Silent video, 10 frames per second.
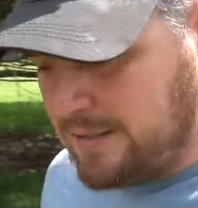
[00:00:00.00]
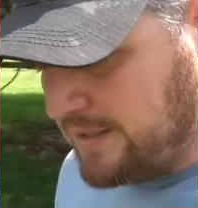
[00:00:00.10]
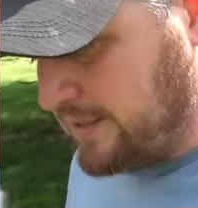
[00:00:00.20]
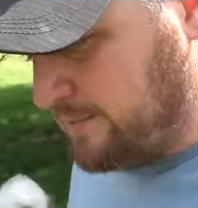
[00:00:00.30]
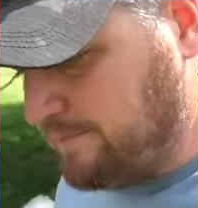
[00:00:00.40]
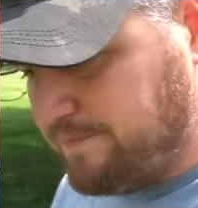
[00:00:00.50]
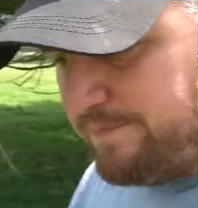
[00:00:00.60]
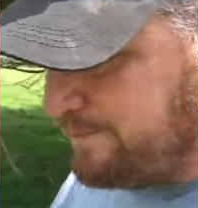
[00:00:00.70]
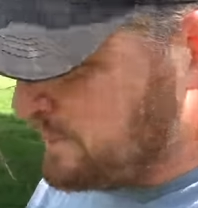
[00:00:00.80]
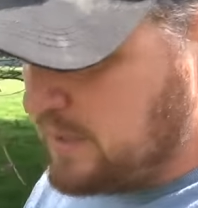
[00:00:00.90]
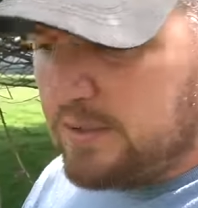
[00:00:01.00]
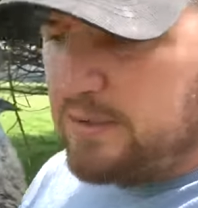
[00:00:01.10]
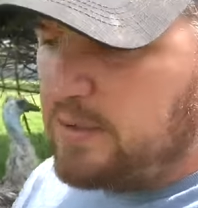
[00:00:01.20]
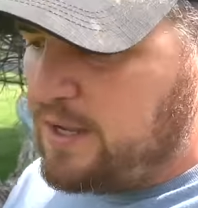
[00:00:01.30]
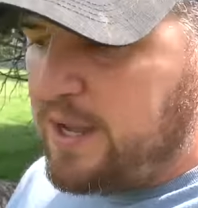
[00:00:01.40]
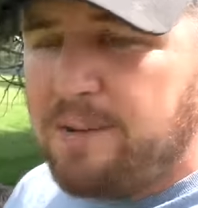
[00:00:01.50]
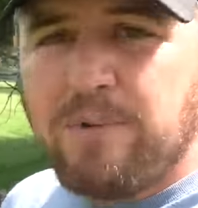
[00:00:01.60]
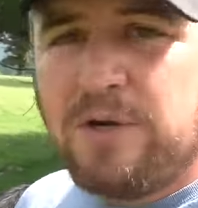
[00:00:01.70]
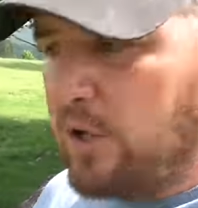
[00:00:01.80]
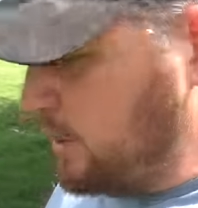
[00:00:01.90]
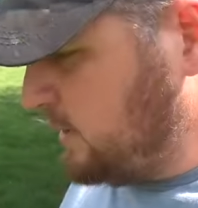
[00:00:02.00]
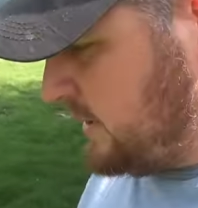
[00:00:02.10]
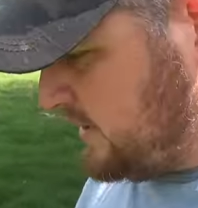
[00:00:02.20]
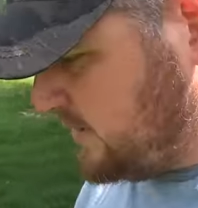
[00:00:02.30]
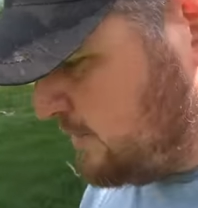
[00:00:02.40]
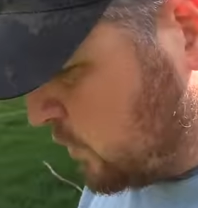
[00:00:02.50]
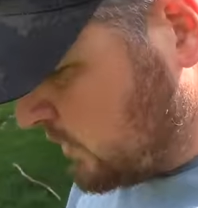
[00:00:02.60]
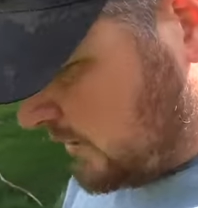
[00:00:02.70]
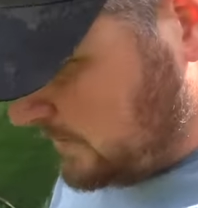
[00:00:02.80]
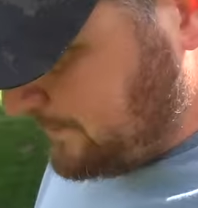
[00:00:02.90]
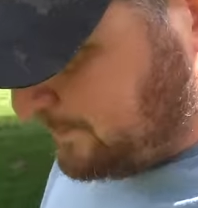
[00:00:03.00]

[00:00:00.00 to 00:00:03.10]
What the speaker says: It happened early this morning.